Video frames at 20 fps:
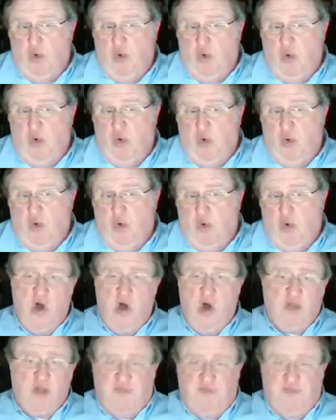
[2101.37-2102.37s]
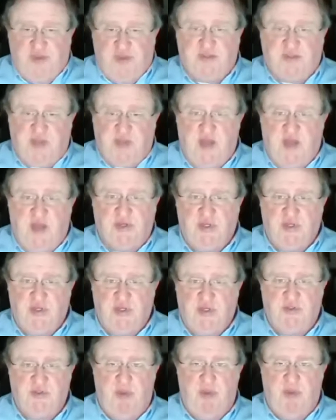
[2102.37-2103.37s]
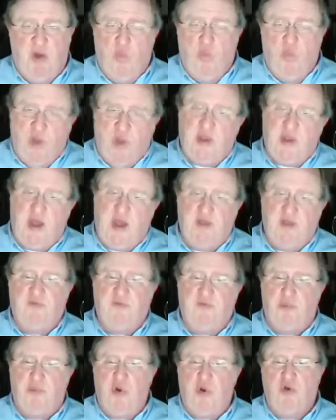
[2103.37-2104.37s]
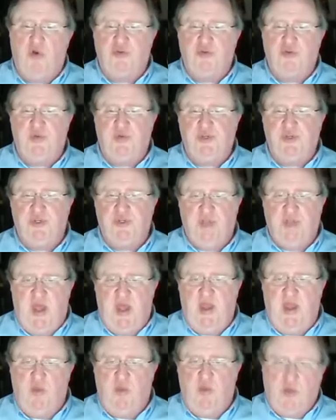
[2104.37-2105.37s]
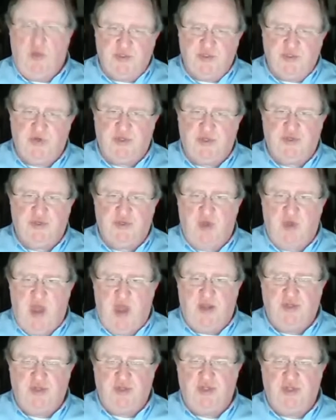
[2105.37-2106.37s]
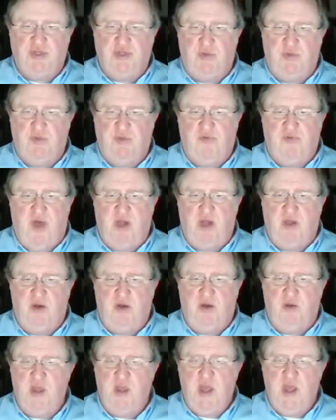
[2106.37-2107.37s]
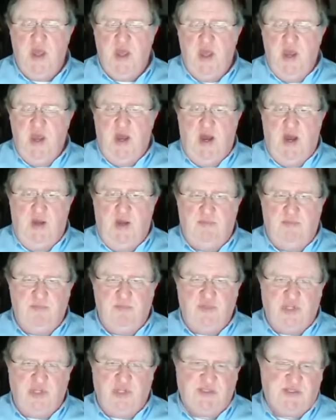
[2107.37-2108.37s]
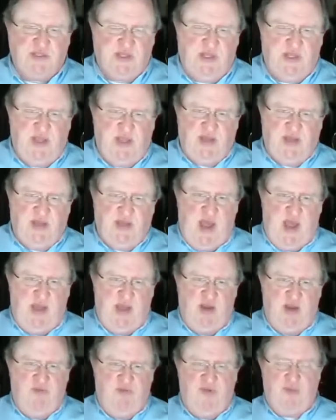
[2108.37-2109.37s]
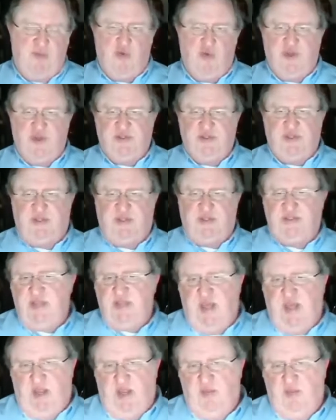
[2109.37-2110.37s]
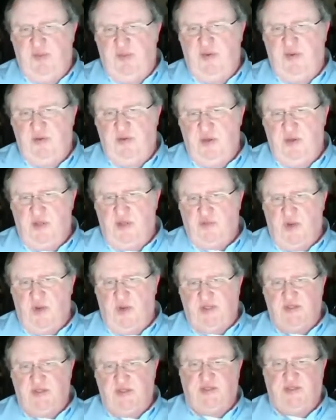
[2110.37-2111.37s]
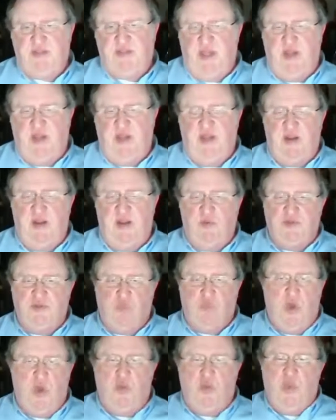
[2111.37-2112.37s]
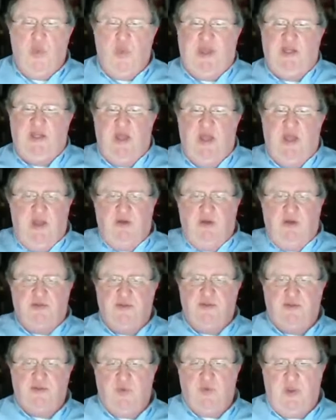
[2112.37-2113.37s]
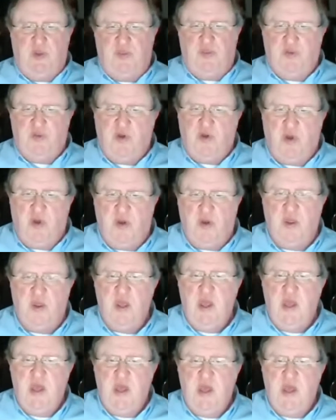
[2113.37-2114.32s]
of all of the discussions about what kind of approach we should take, what sort of strategy should we follow. Justice Scalia died on February 16th, 2016, and it was 1 week later, so the 23rd,